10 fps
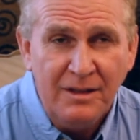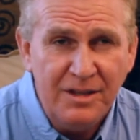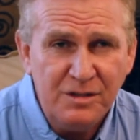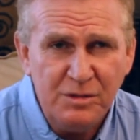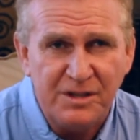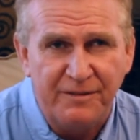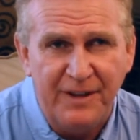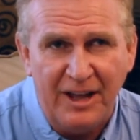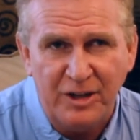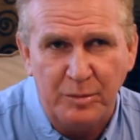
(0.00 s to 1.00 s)
This was a
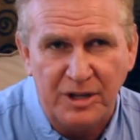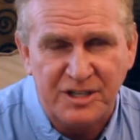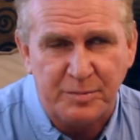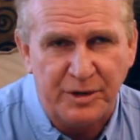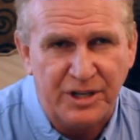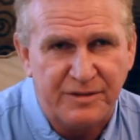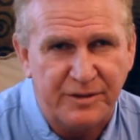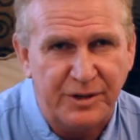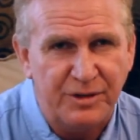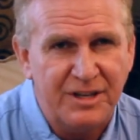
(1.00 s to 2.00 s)
valuable experience
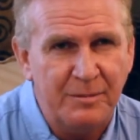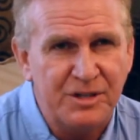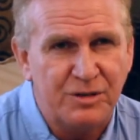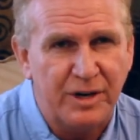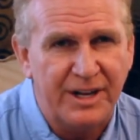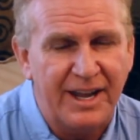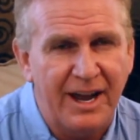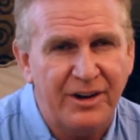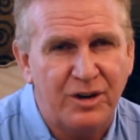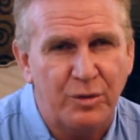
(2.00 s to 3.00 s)
for you, demonstrating
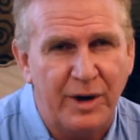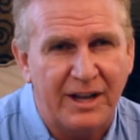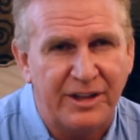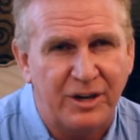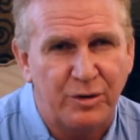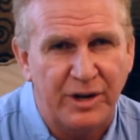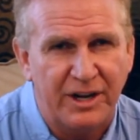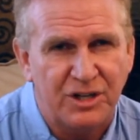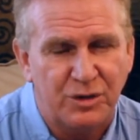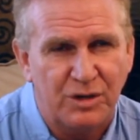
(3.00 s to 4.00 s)
how to correctly
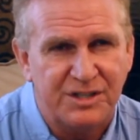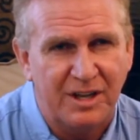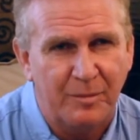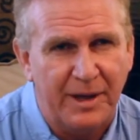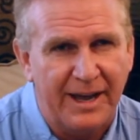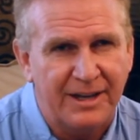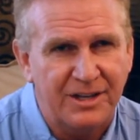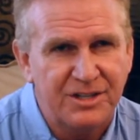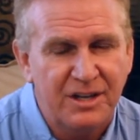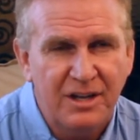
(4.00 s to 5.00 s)
create a short sale
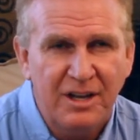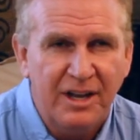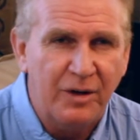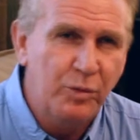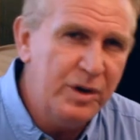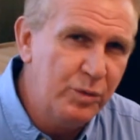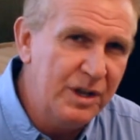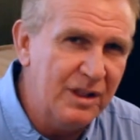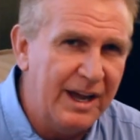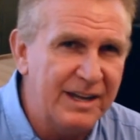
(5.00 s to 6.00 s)
package. And we
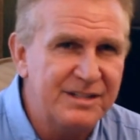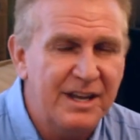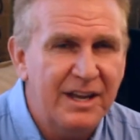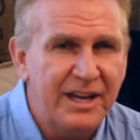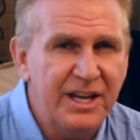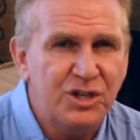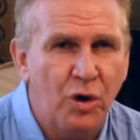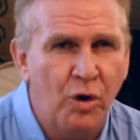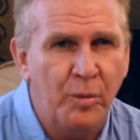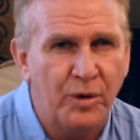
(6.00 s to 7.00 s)
realize each
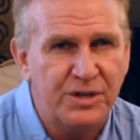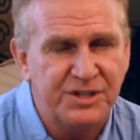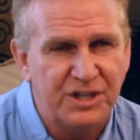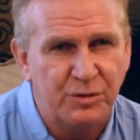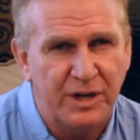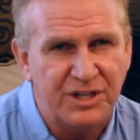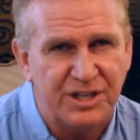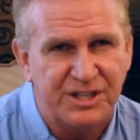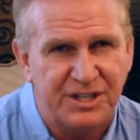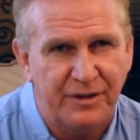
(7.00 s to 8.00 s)
homeowner's
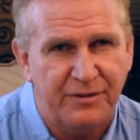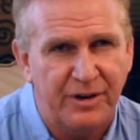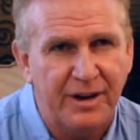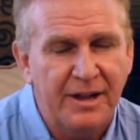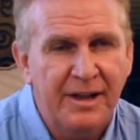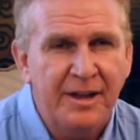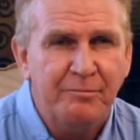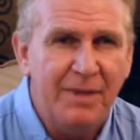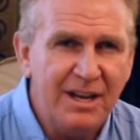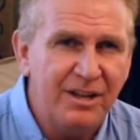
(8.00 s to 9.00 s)
situation is different.
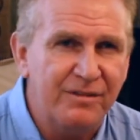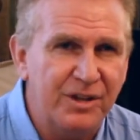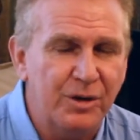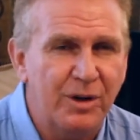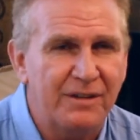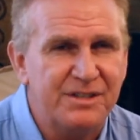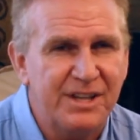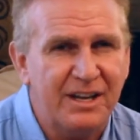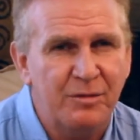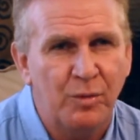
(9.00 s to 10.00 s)
Many of you have
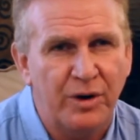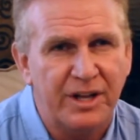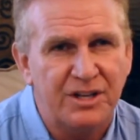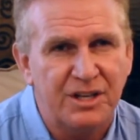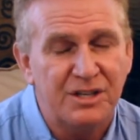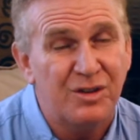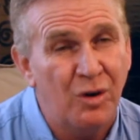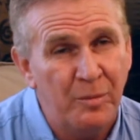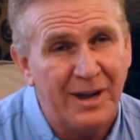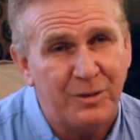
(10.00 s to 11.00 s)
second mortgages,
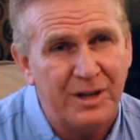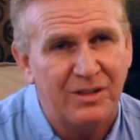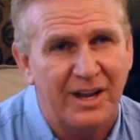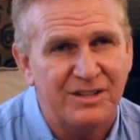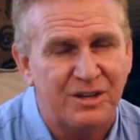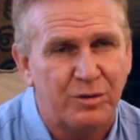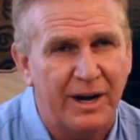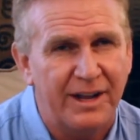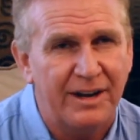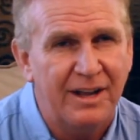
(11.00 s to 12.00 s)
home equity lines of
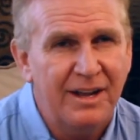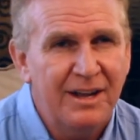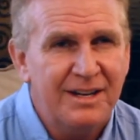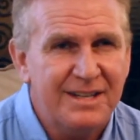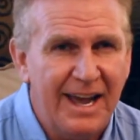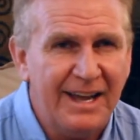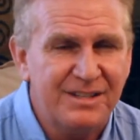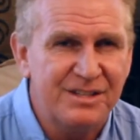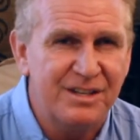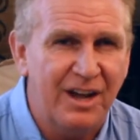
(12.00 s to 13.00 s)
credit,
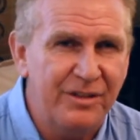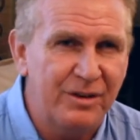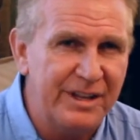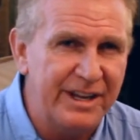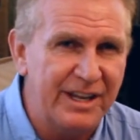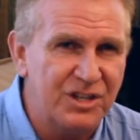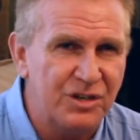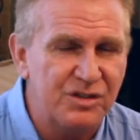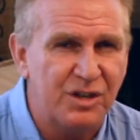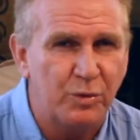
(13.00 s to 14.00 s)
taxes, and other lien
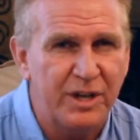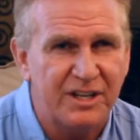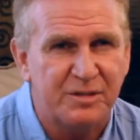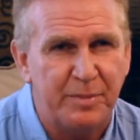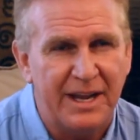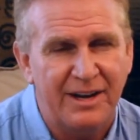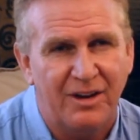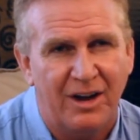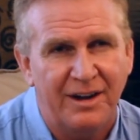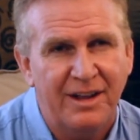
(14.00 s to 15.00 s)
issues that we expand
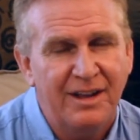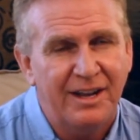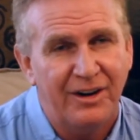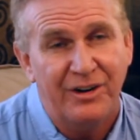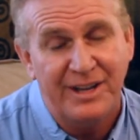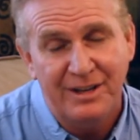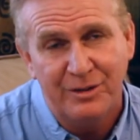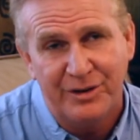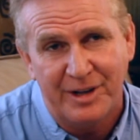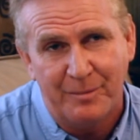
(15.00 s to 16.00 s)
on in our
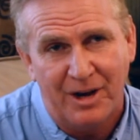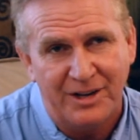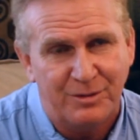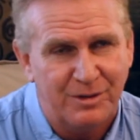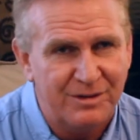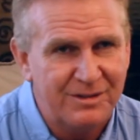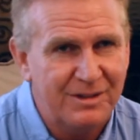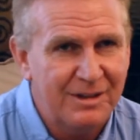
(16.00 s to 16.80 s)
e-learning modules.